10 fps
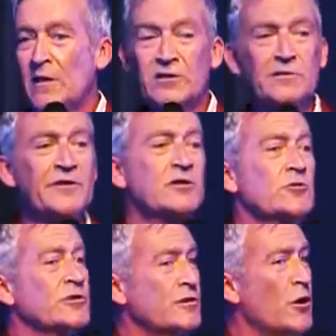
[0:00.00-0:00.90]

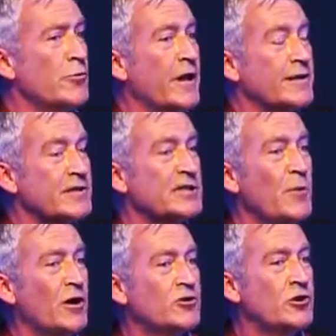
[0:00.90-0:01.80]
Sylvester Stallone as a
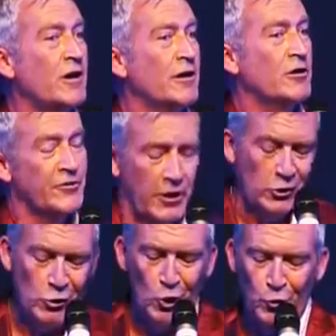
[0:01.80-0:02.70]
small child.
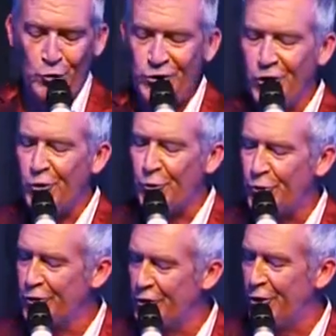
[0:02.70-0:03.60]
Yo, yo,
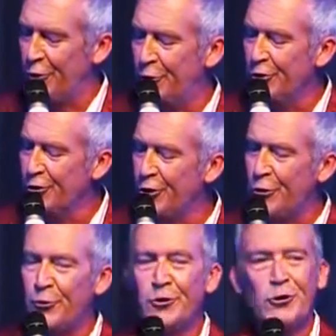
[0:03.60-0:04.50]
yo,
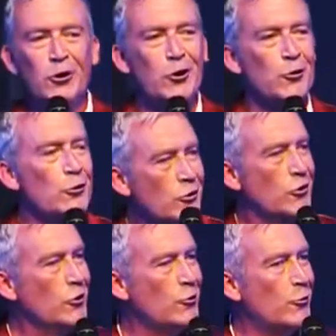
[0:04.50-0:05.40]
yo, yo,
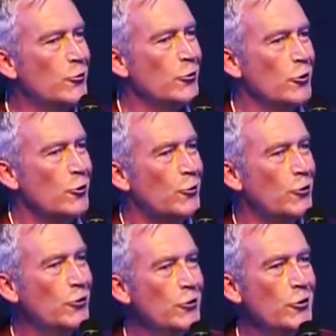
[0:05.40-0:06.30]
yo, yo,
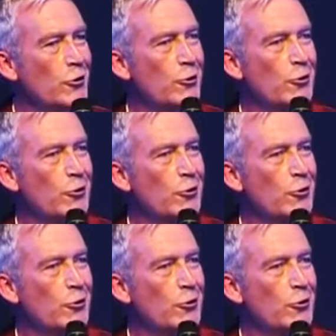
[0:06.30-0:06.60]
yo.